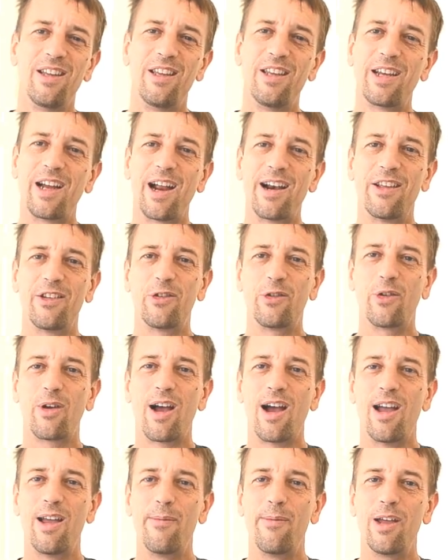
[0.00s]
you gotta
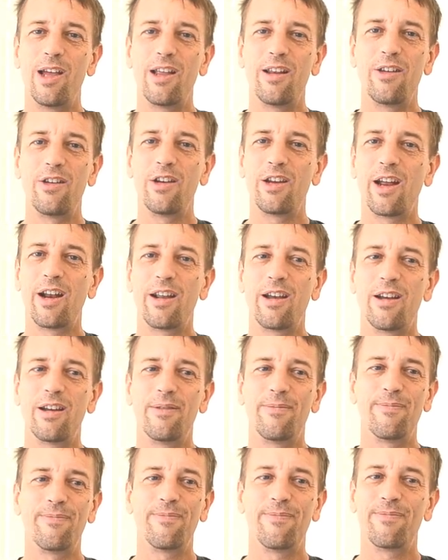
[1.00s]
try, man. You
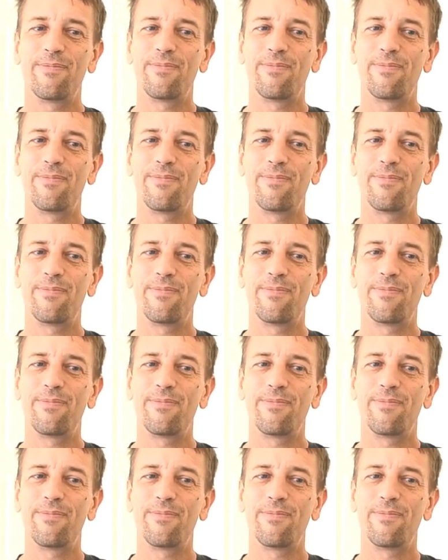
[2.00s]
gotta